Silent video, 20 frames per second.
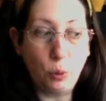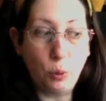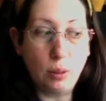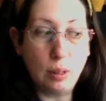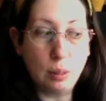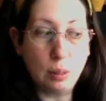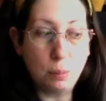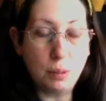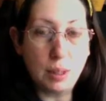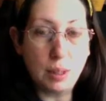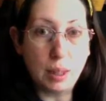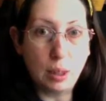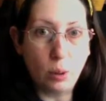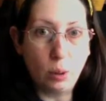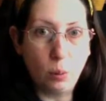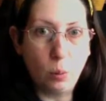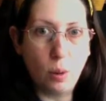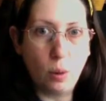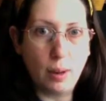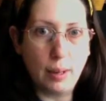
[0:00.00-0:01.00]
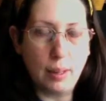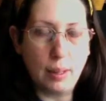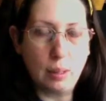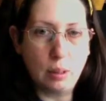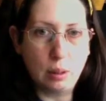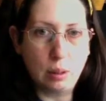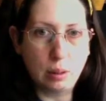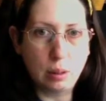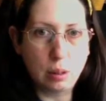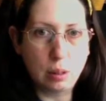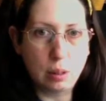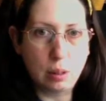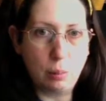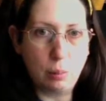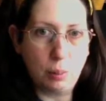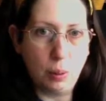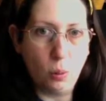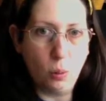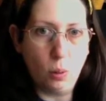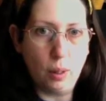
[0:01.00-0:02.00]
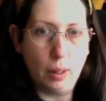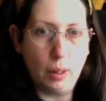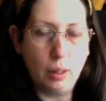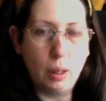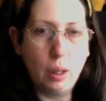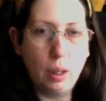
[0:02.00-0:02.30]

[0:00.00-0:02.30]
This particular wine is sipping wine.